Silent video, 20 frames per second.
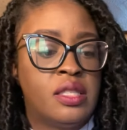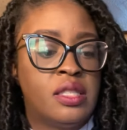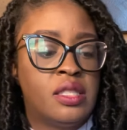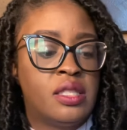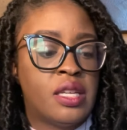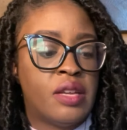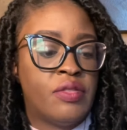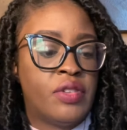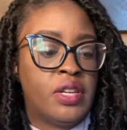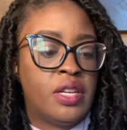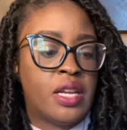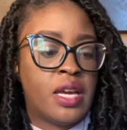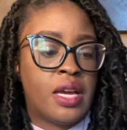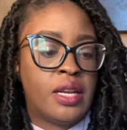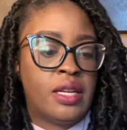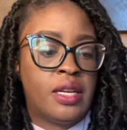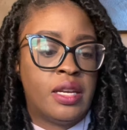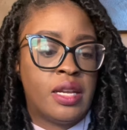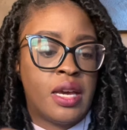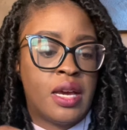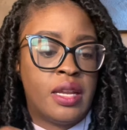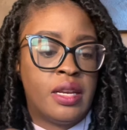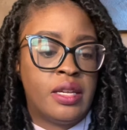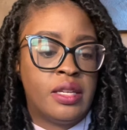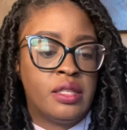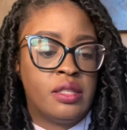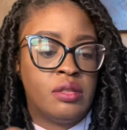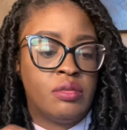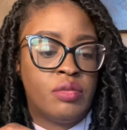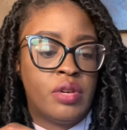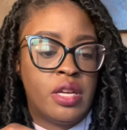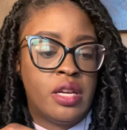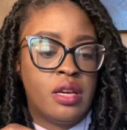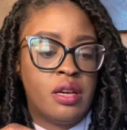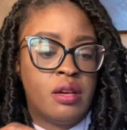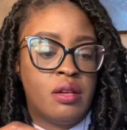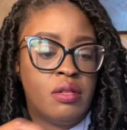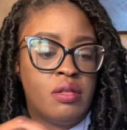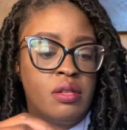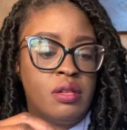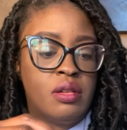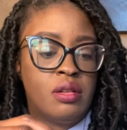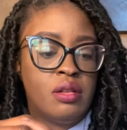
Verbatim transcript: seven ninety-nine as well.